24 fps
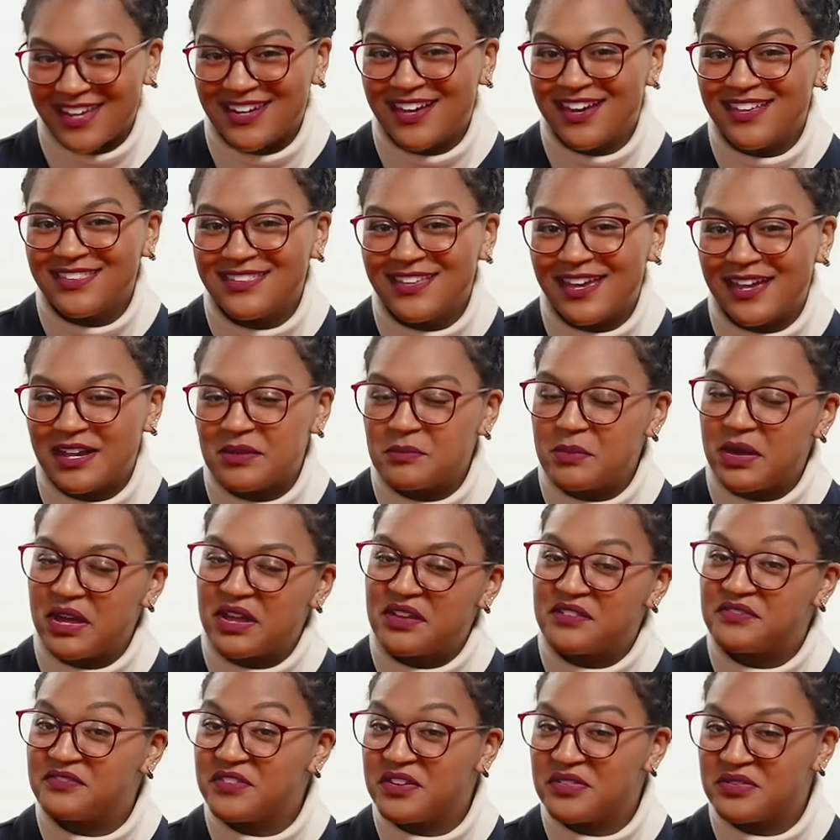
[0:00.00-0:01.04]
unlike my
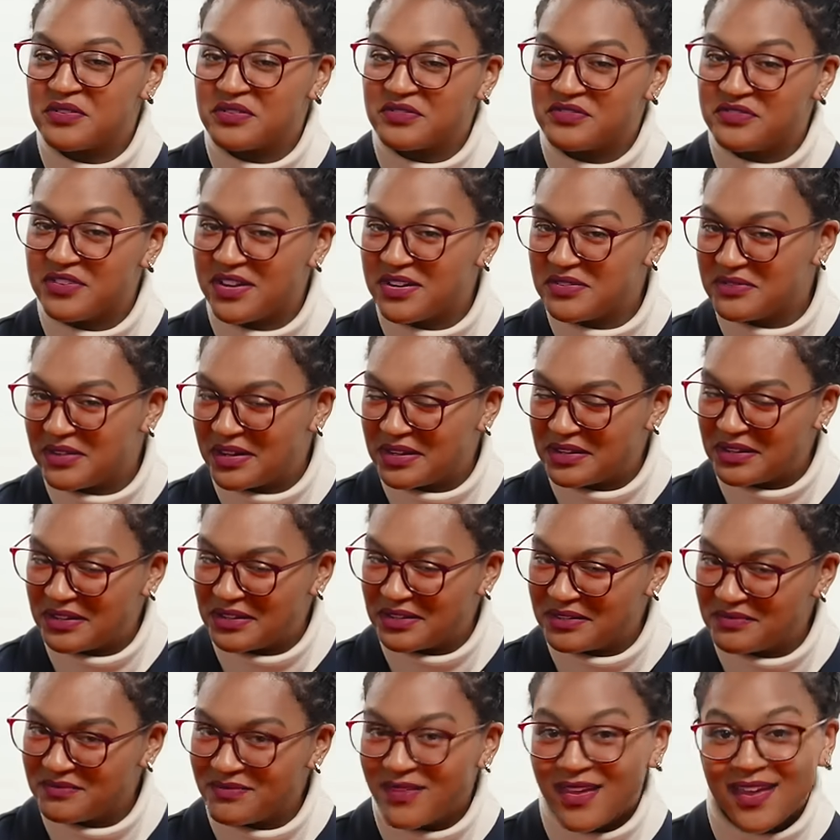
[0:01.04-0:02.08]
feathered friend right
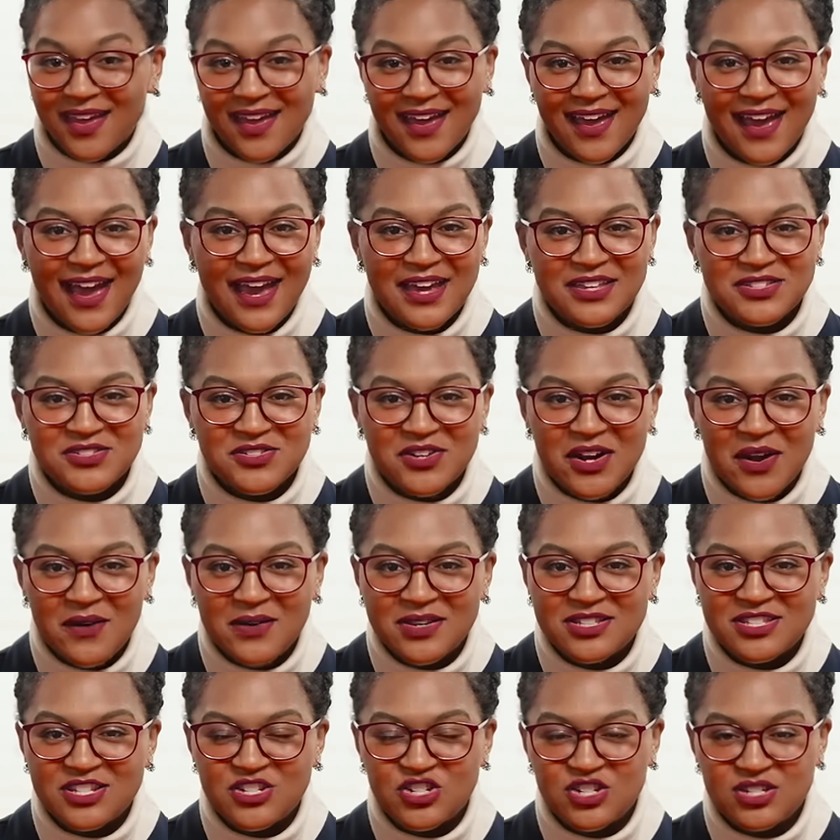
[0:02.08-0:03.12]
here, escrow
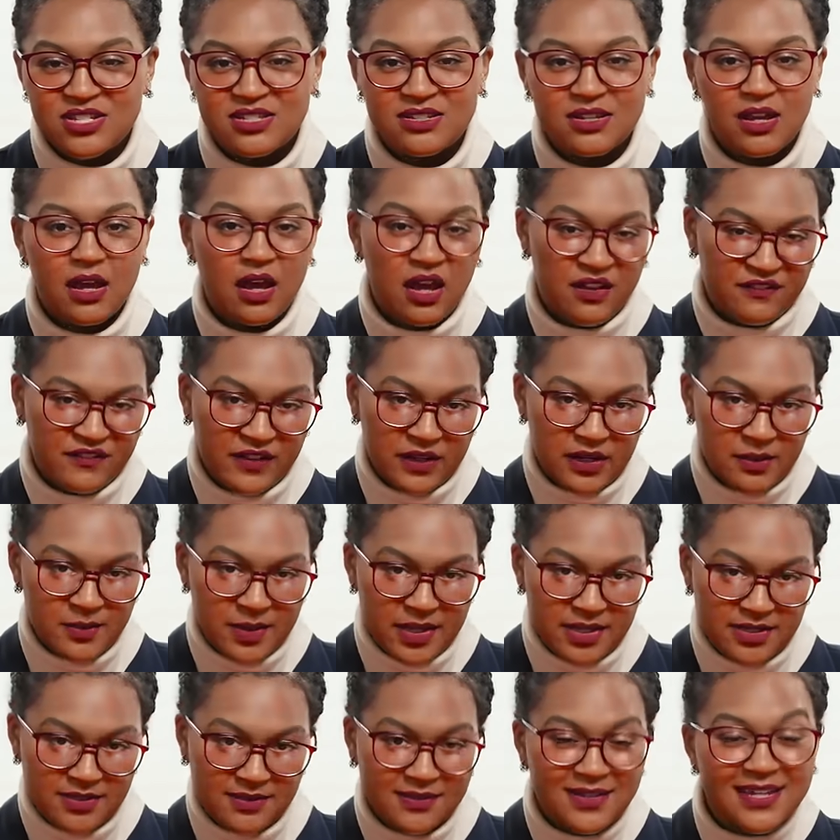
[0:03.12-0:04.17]
isn't just a funny
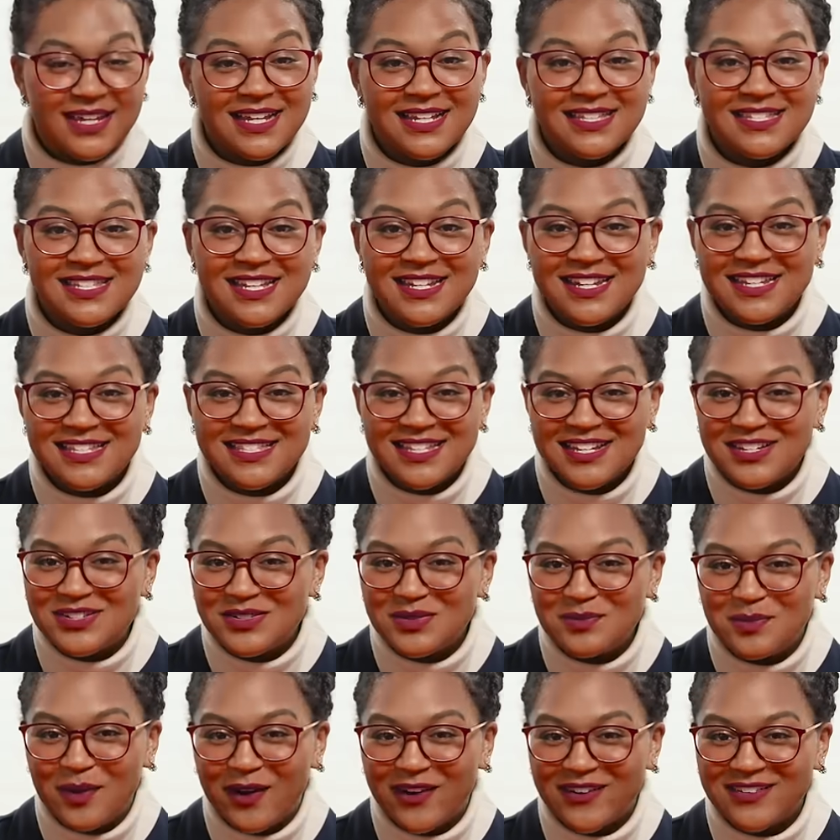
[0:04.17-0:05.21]
bit. It's an essential
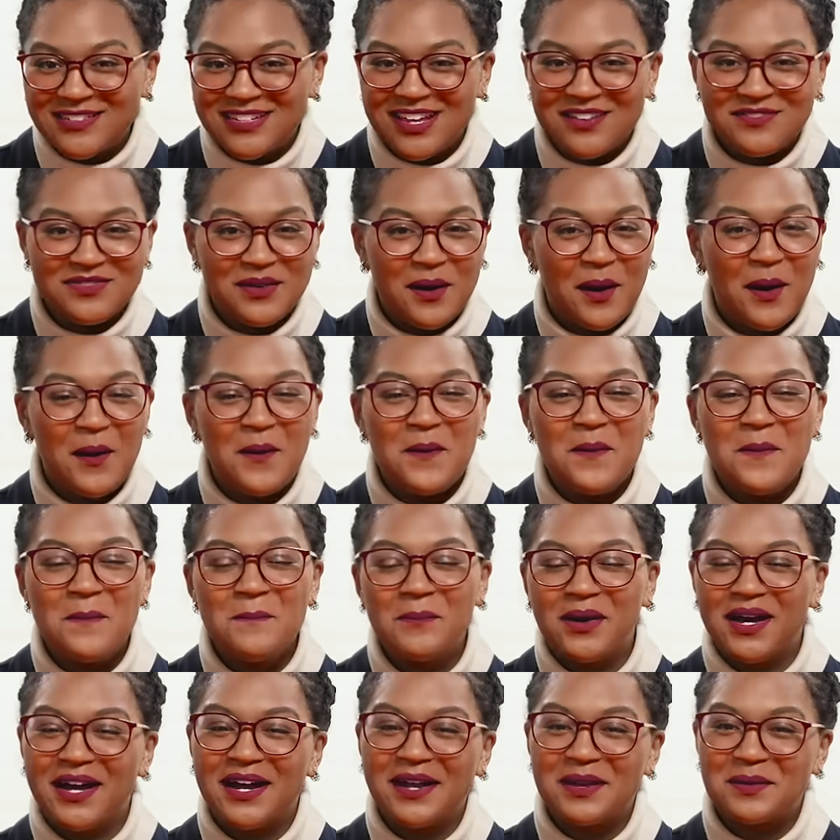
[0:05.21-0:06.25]
part of the home
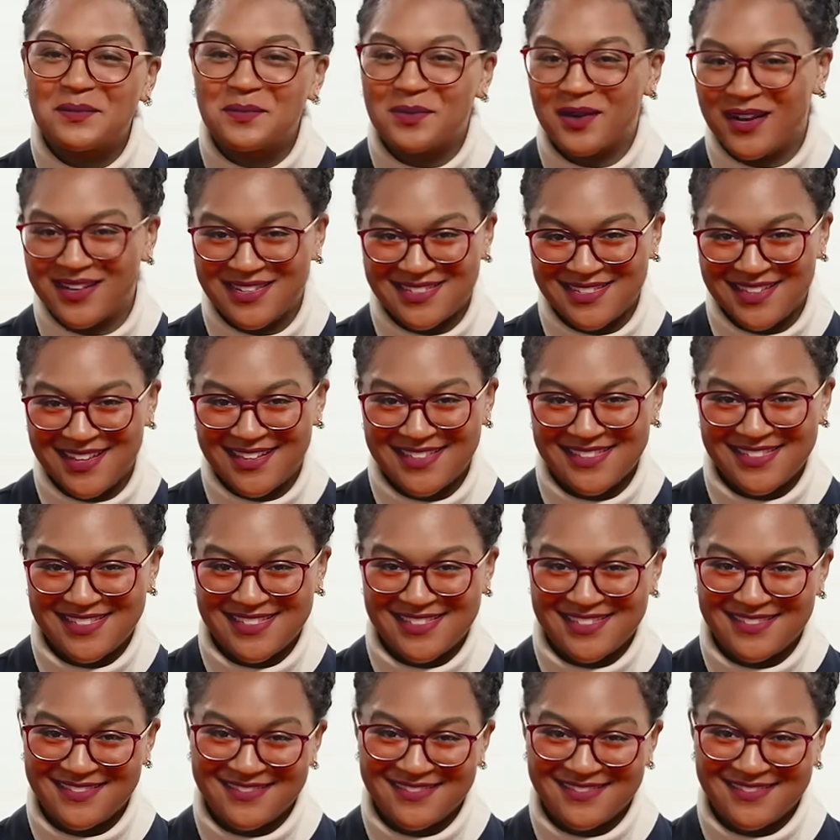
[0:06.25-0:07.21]
buying process.